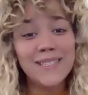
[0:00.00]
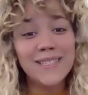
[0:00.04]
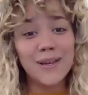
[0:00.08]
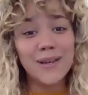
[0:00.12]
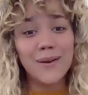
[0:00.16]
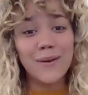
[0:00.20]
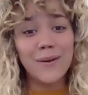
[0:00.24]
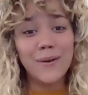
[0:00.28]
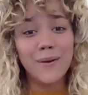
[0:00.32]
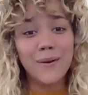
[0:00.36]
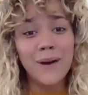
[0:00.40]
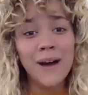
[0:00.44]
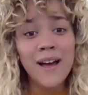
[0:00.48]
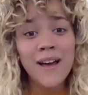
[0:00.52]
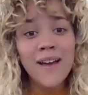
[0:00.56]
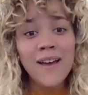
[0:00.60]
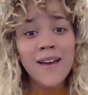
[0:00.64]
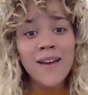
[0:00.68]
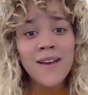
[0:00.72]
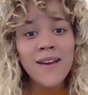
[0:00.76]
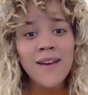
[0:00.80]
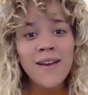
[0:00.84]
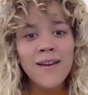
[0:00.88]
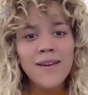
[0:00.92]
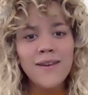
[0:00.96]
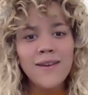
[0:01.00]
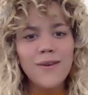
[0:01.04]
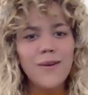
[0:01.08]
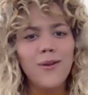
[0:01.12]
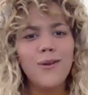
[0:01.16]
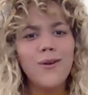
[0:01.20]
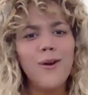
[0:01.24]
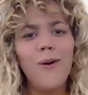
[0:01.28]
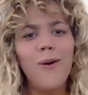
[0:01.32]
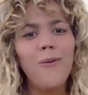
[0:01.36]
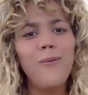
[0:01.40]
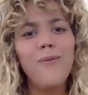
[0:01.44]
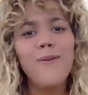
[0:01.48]
you, you'll
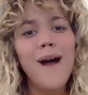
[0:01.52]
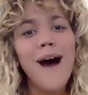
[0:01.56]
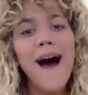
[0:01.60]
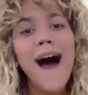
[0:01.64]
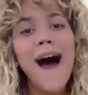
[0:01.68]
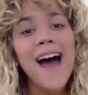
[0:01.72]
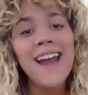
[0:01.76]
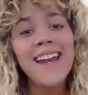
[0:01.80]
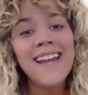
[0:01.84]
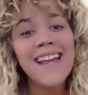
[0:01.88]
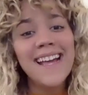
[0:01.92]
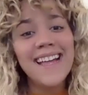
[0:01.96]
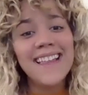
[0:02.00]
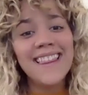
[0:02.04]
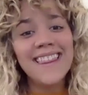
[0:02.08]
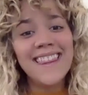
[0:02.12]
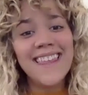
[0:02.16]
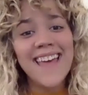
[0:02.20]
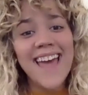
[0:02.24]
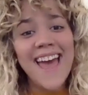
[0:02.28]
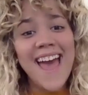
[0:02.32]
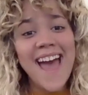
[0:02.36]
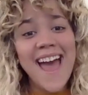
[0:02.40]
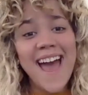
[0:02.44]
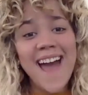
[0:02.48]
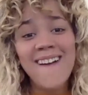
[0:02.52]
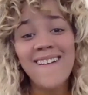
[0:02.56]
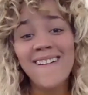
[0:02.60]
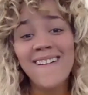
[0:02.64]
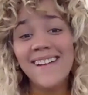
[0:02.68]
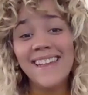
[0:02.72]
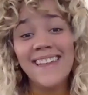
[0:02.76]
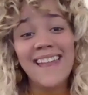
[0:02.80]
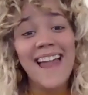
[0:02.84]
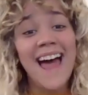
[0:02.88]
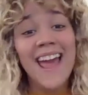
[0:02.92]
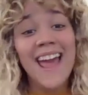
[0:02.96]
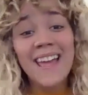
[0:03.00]
go running
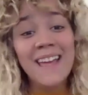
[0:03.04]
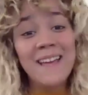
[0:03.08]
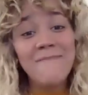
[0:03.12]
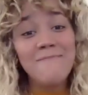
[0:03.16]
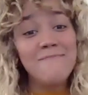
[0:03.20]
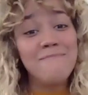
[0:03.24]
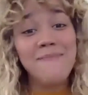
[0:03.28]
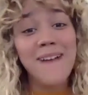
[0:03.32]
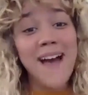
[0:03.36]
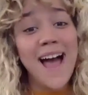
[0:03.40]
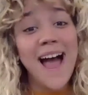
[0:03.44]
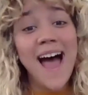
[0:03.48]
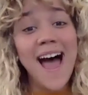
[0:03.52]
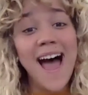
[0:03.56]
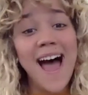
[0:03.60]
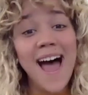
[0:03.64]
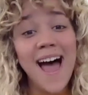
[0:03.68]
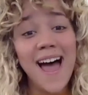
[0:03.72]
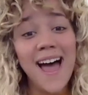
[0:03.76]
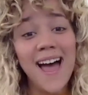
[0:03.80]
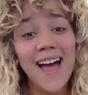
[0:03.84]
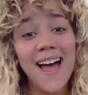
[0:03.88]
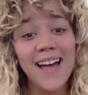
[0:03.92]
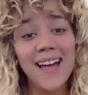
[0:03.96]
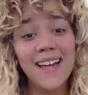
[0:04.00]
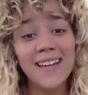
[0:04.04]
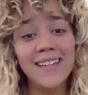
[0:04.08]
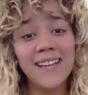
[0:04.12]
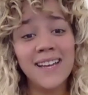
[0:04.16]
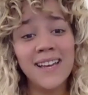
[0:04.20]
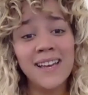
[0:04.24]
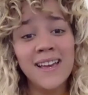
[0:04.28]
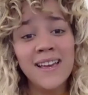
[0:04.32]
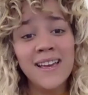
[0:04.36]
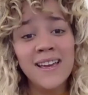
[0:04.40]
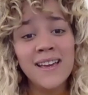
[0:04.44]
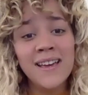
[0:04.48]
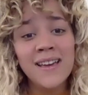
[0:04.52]
there like mad.
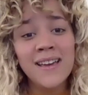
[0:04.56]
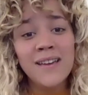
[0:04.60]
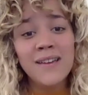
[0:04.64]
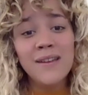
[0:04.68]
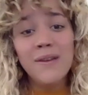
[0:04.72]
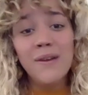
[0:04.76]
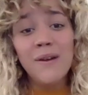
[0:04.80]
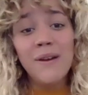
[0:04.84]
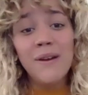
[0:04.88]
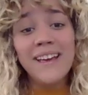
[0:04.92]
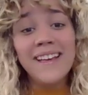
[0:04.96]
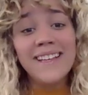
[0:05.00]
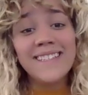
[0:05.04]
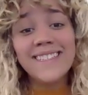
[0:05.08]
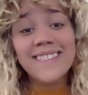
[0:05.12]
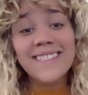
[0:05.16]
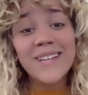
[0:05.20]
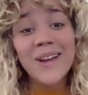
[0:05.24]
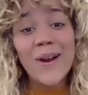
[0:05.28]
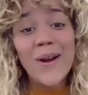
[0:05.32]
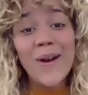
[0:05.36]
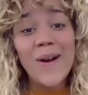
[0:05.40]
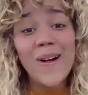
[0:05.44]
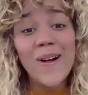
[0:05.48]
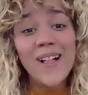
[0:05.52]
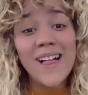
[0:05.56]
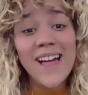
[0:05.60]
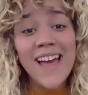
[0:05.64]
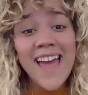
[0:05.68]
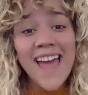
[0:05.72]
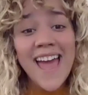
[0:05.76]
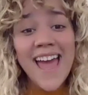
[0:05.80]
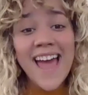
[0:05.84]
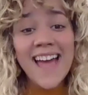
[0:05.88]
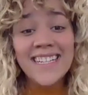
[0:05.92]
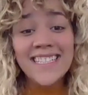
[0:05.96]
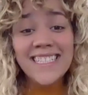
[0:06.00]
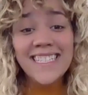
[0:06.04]
You're his girl,
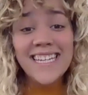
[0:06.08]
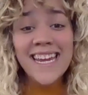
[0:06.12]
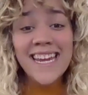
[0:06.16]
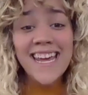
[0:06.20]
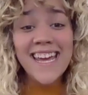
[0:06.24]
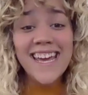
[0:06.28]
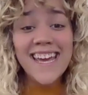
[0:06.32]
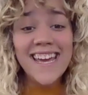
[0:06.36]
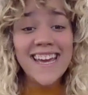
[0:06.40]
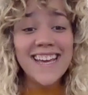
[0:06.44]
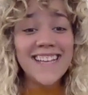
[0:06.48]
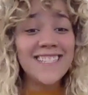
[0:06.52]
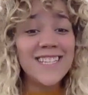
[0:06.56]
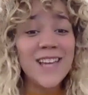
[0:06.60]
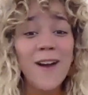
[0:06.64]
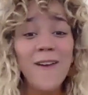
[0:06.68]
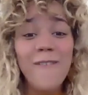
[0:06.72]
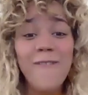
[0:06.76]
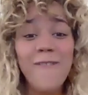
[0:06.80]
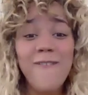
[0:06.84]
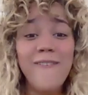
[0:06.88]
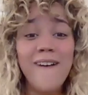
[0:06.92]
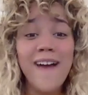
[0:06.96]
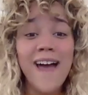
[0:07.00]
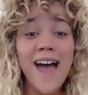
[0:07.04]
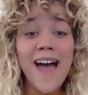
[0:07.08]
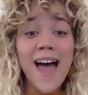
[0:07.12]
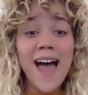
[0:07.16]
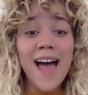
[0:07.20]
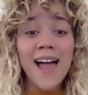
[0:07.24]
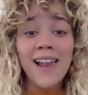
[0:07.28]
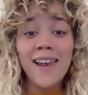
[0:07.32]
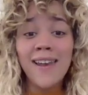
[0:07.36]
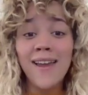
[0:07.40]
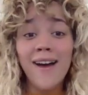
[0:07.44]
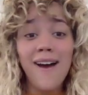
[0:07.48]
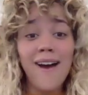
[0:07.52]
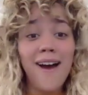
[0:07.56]
and he's your
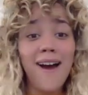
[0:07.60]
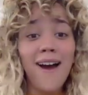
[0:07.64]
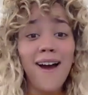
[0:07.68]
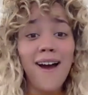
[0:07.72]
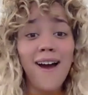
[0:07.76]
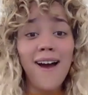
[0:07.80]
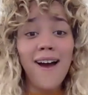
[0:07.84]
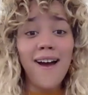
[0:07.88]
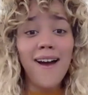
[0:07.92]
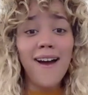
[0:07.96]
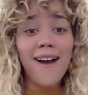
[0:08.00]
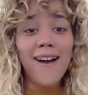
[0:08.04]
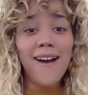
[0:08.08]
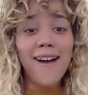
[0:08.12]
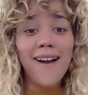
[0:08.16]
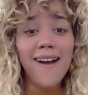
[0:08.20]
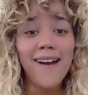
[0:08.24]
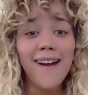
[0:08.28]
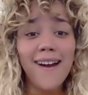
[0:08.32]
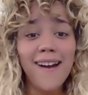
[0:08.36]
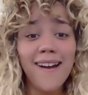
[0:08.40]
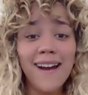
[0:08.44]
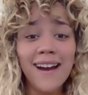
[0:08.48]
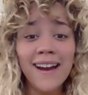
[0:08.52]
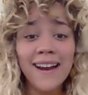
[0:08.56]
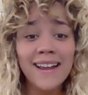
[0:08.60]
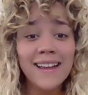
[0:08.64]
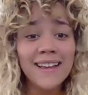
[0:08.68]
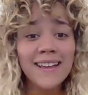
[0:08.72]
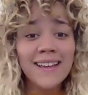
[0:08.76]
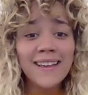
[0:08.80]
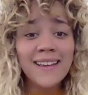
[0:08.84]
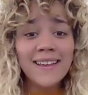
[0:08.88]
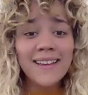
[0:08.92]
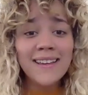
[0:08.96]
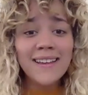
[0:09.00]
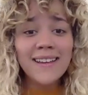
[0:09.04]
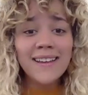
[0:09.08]
feller,
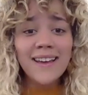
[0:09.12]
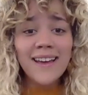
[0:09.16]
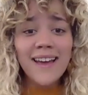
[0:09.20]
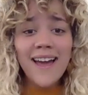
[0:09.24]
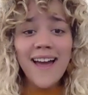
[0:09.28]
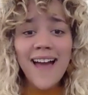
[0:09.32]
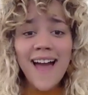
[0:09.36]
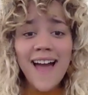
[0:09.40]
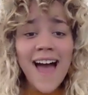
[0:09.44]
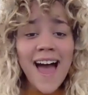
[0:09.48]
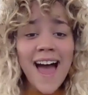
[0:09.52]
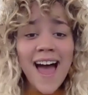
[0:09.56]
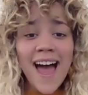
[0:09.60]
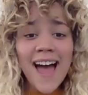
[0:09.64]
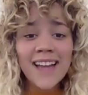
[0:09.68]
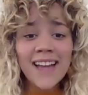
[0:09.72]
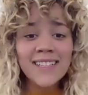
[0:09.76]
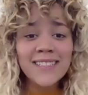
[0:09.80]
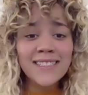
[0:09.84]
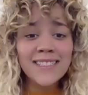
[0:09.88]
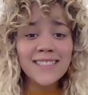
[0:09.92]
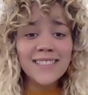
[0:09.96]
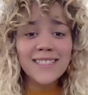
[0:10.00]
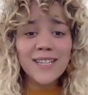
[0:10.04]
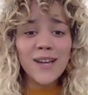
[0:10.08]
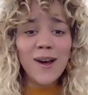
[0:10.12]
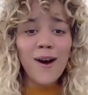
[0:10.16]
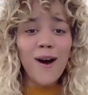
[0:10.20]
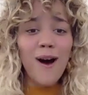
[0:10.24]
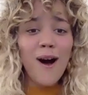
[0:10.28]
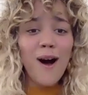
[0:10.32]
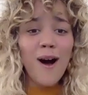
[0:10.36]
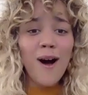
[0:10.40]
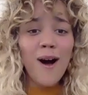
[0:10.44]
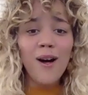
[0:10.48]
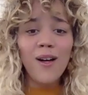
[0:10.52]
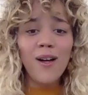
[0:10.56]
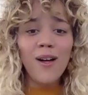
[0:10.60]
and
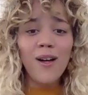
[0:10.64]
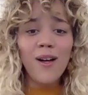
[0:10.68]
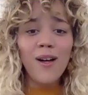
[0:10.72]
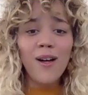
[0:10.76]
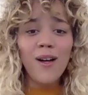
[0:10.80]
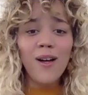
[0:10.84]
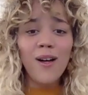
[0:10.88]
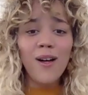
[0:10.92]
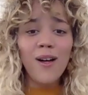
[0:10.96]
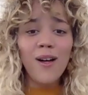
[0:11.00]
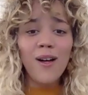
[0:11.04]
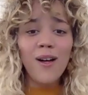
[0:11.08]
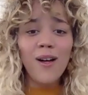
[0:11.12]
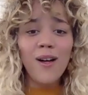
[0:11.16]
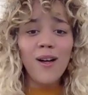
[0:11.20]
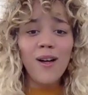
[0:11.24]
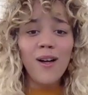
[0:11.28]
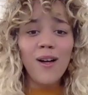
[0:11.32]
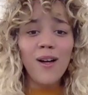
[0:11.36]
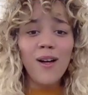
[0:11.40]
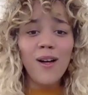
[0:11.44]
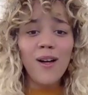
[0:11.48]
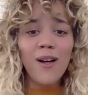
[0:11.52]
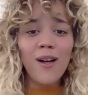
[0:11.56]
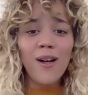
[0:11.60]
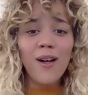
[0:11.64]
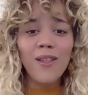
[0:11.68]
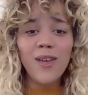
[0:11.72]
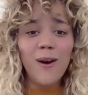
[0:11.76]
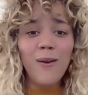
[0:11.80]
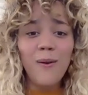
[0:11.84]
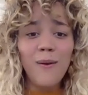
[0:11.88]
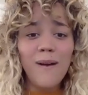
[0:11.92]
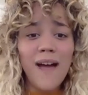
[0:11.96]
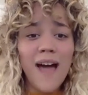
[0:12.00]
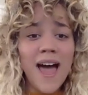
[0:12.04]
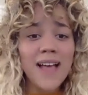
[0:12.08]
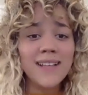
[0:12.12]
all
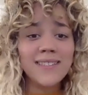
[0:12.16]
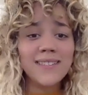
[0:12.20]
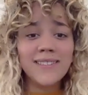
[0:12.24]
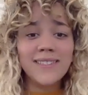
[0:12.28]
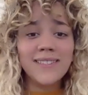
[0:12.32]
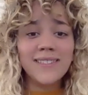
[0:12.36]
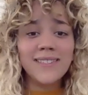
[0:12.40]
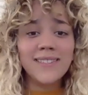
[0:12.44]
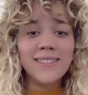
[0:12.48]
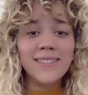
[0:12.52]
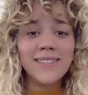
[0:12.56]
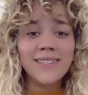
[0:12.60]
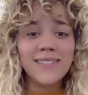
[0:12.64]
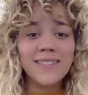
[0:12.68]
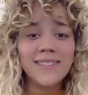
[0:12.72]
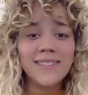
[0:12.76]
the rest.